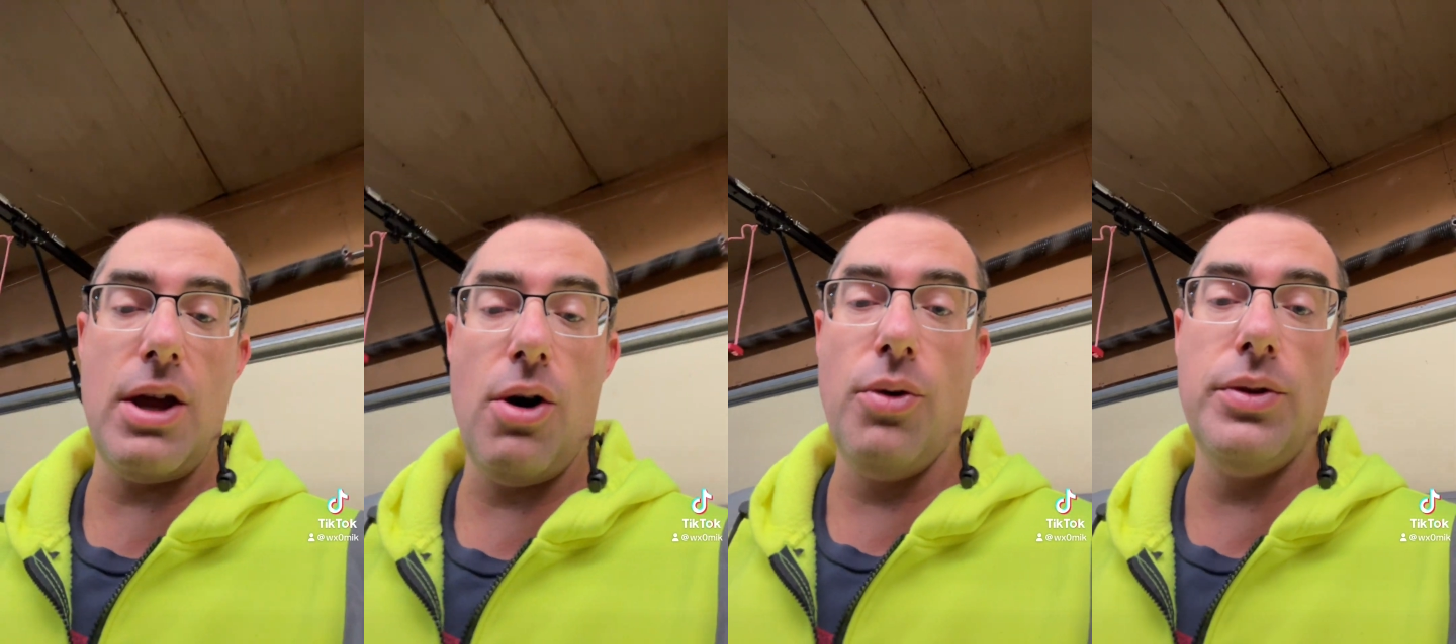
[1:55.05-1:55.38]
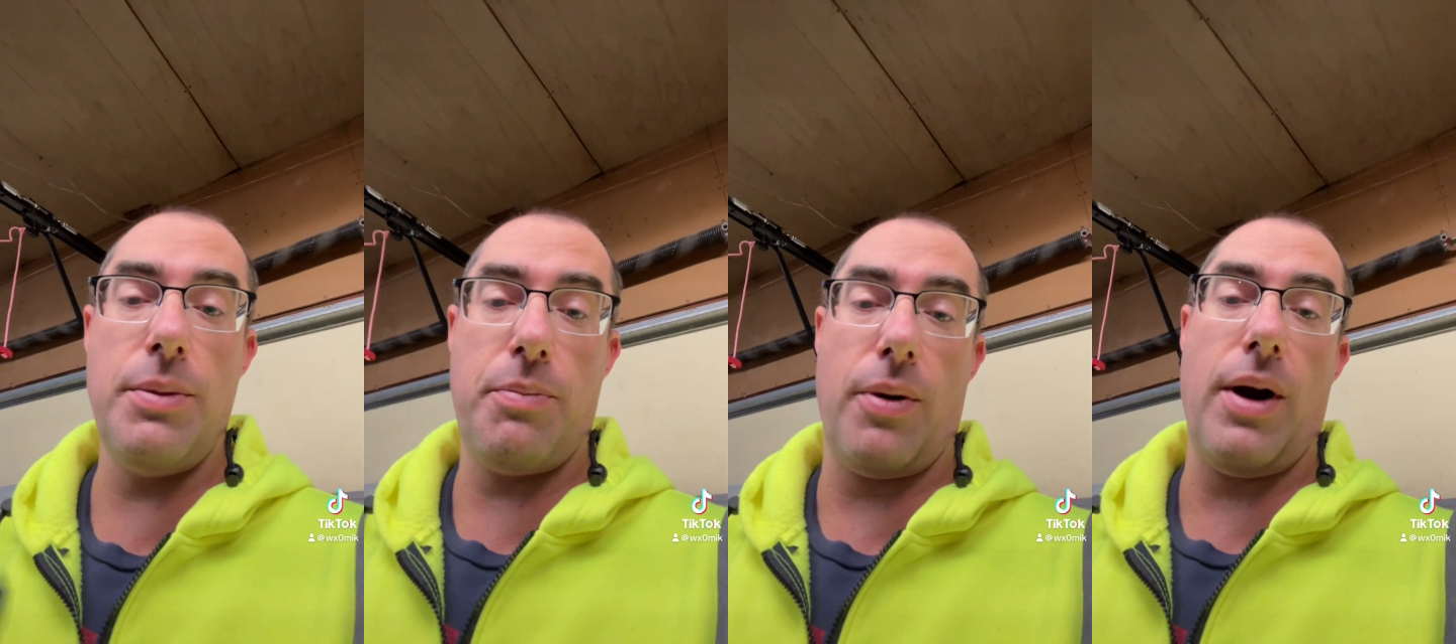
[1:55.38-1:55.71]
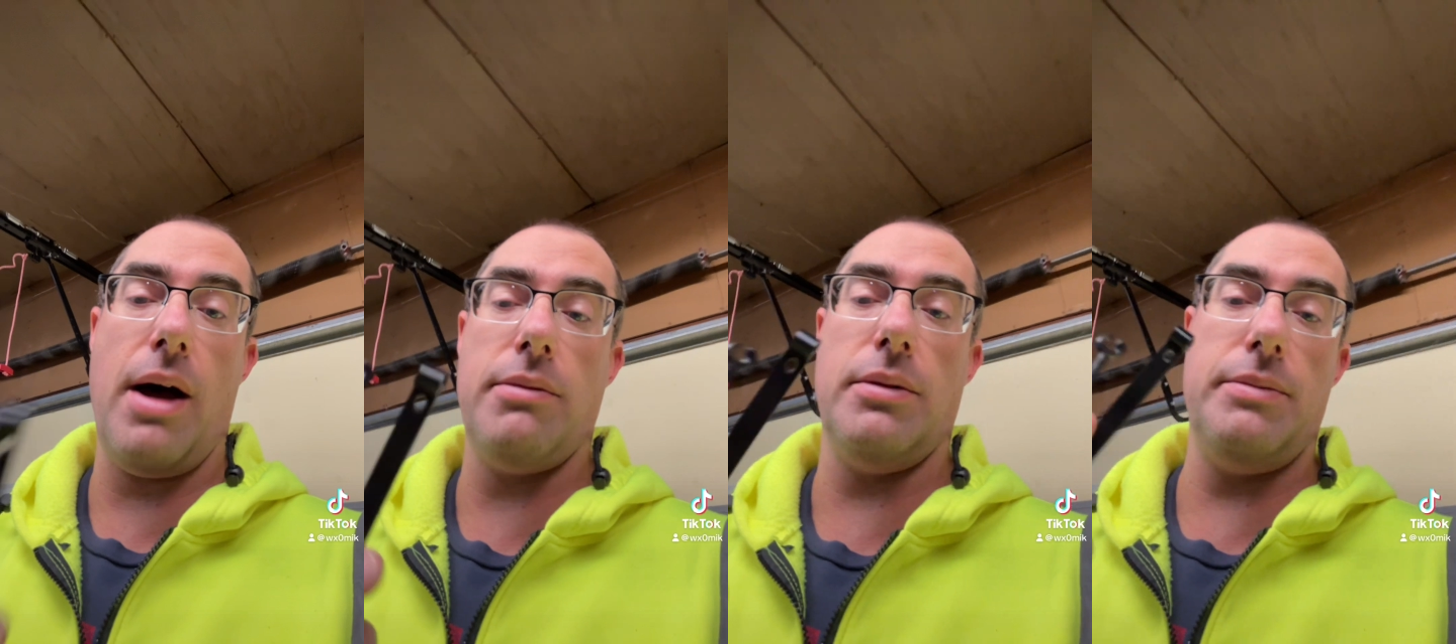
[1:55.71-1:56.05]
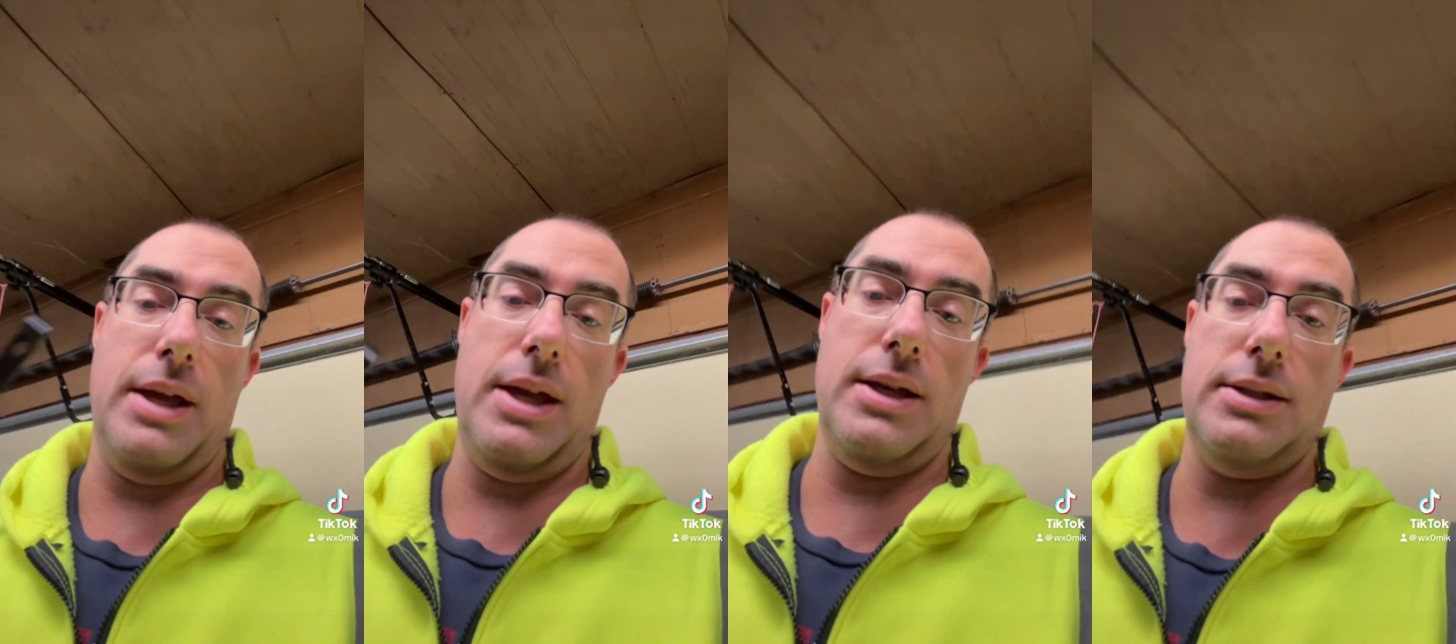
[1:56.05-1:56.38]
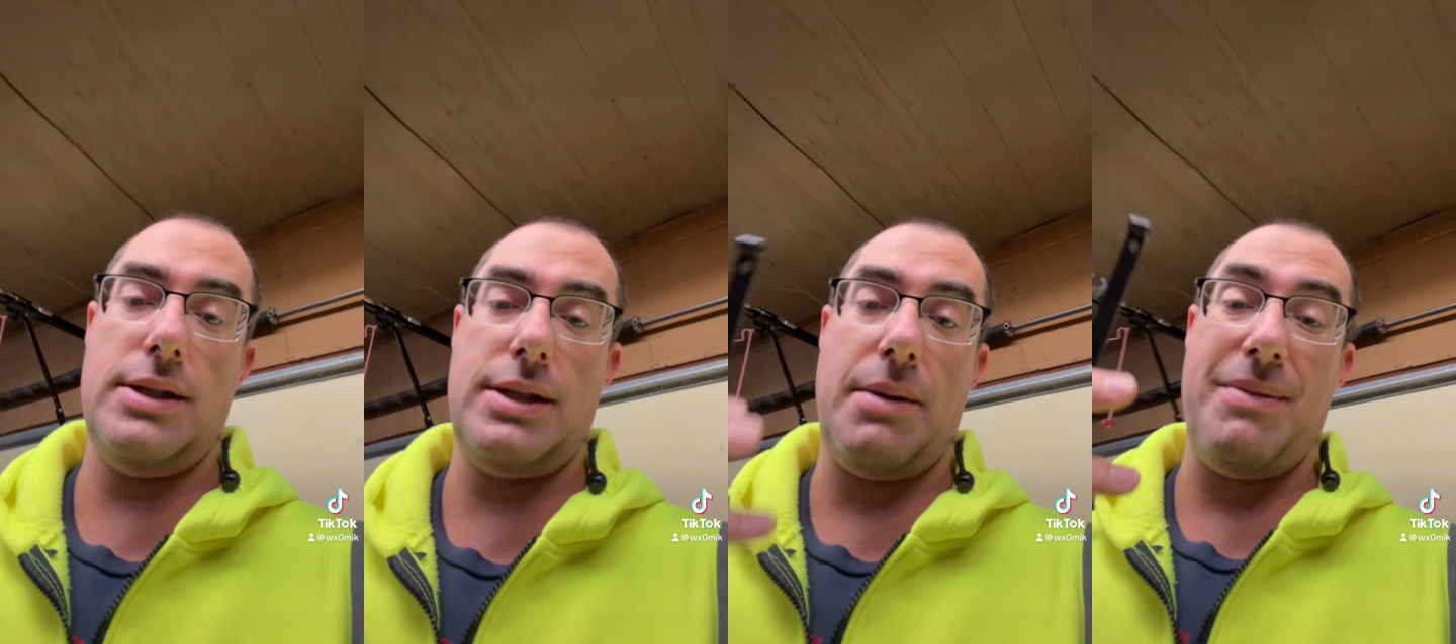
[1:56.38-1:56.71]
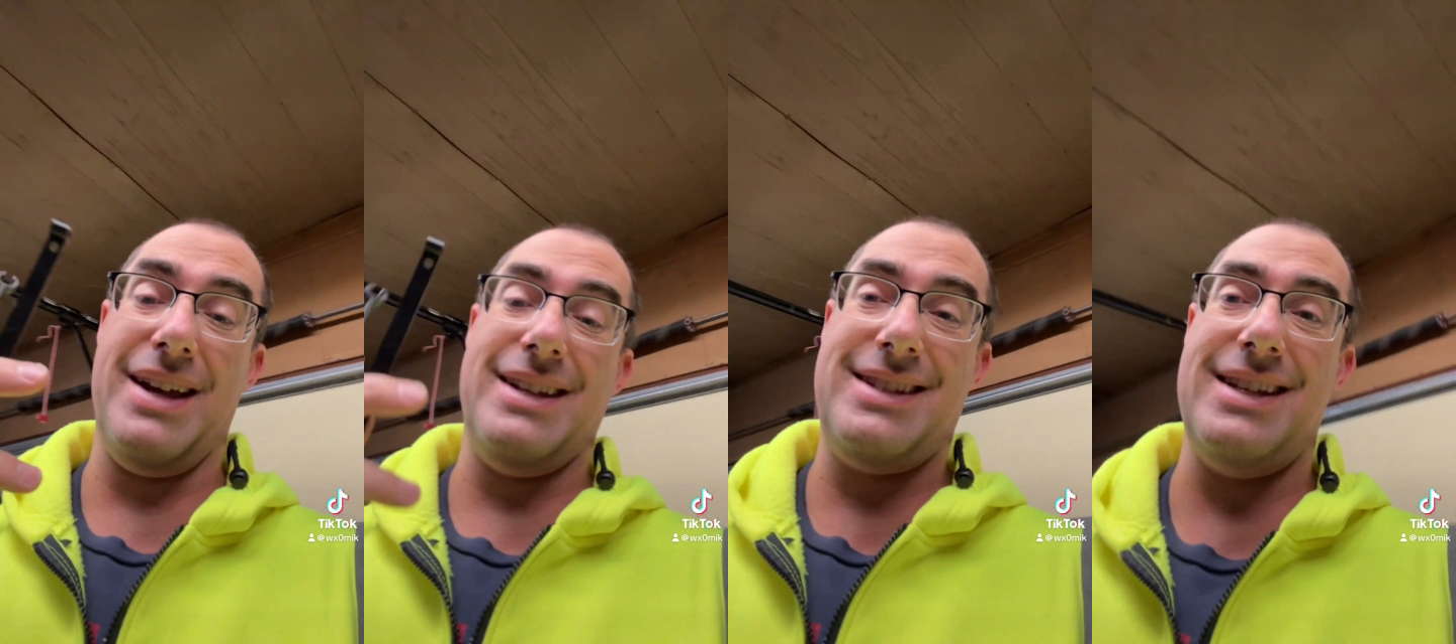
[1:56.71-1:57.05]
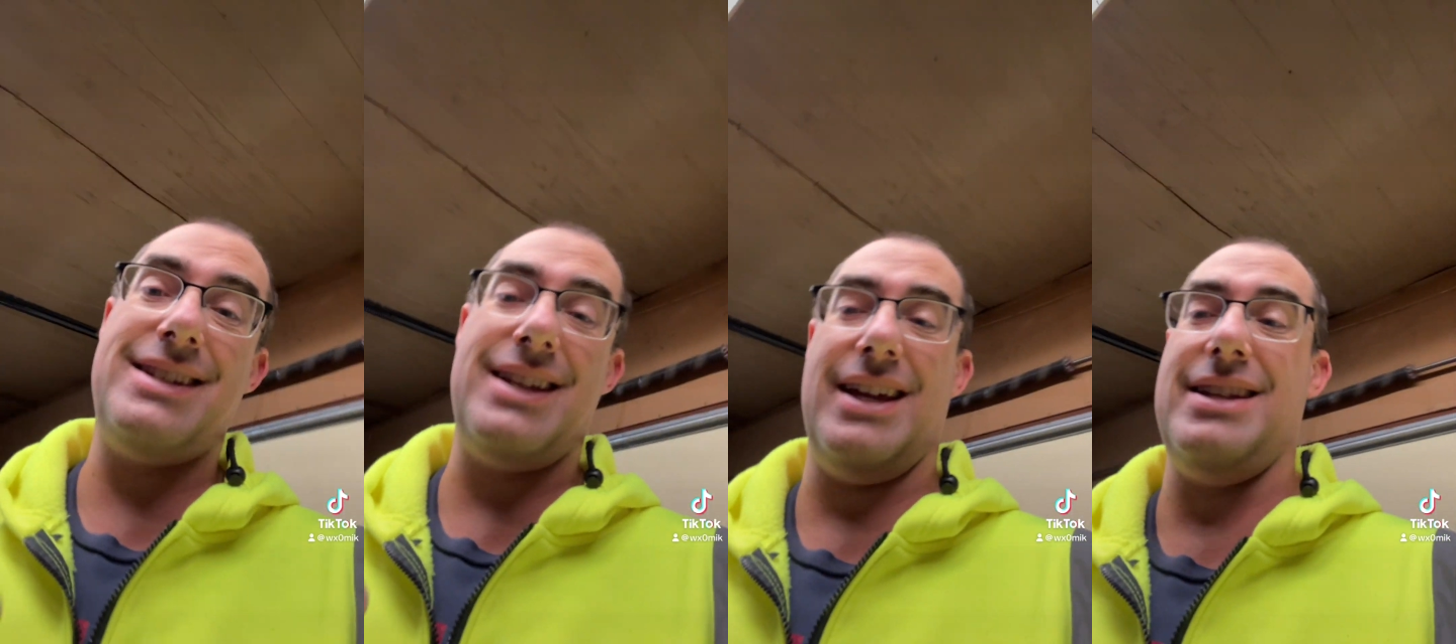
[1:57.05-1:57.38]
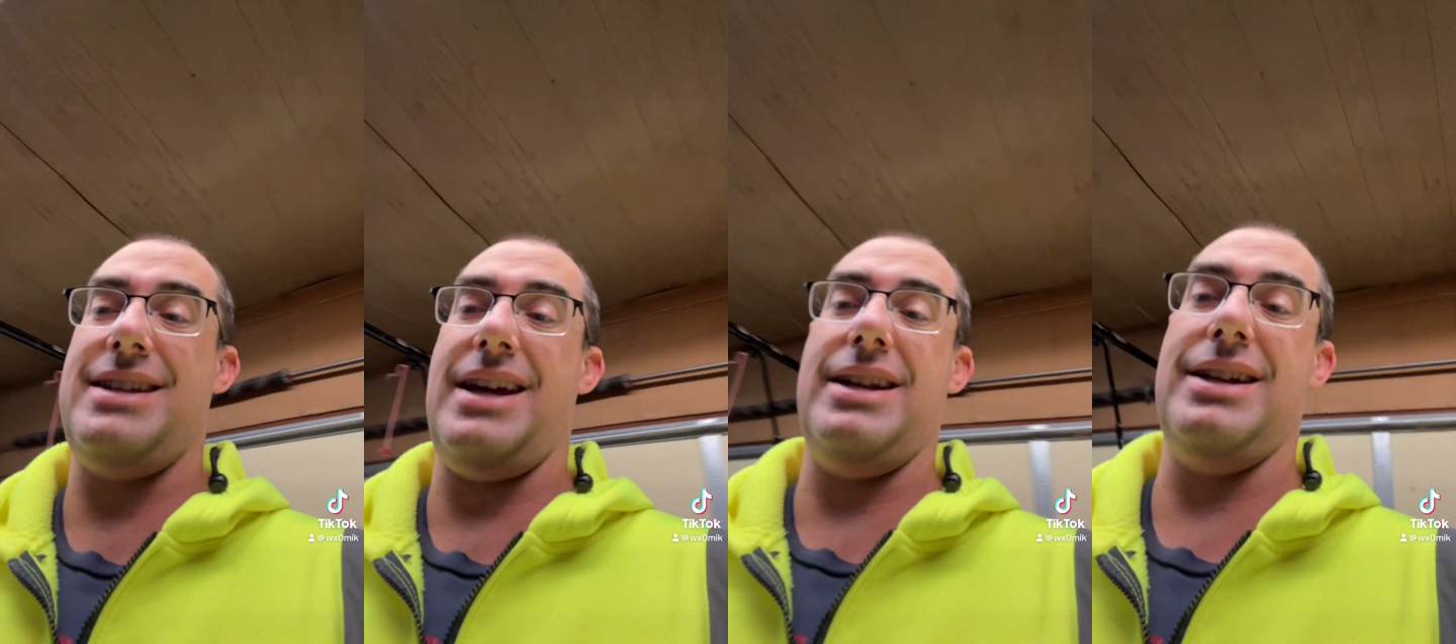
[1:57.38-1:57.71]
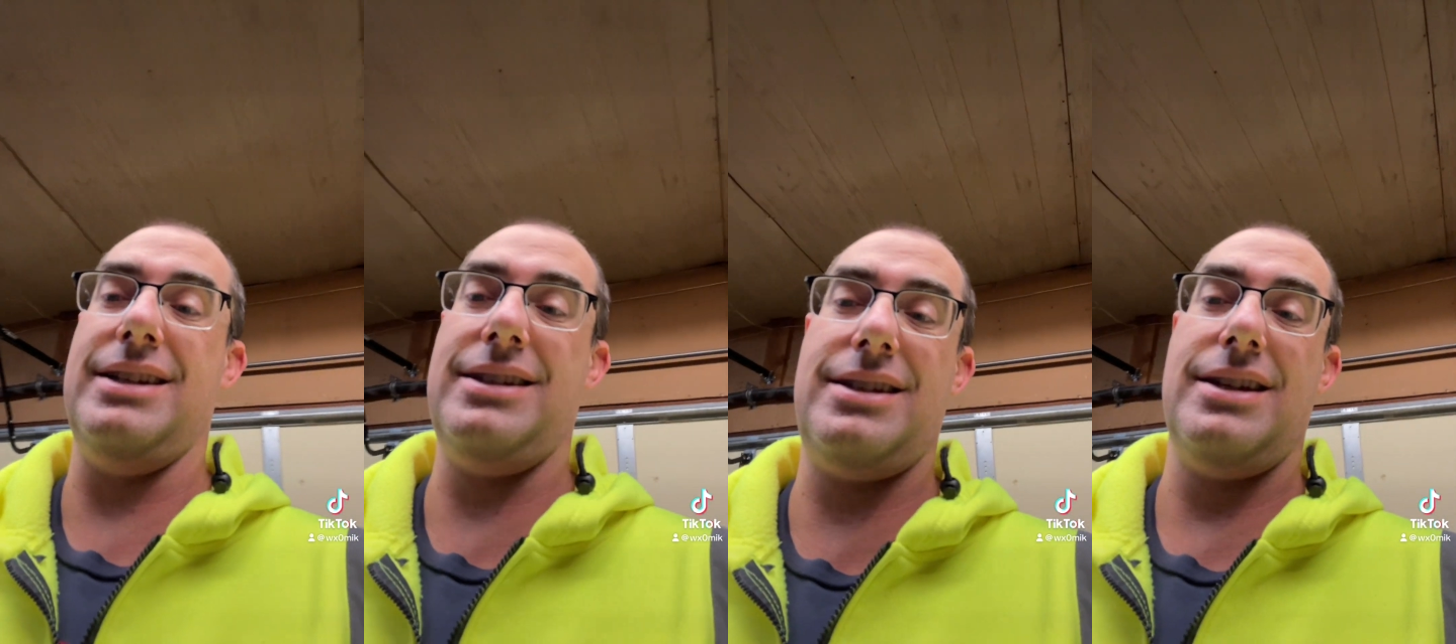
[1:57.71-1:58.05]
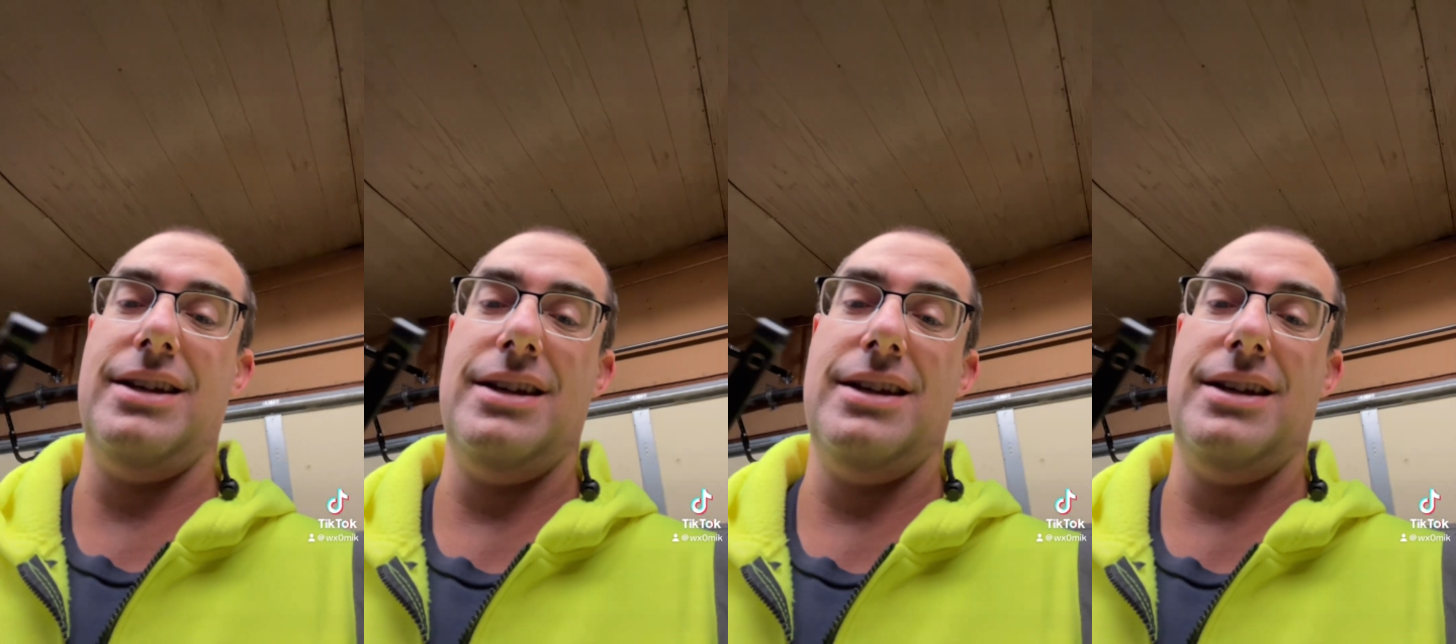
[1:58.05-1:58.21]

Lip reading: only problem is that my existing antennas,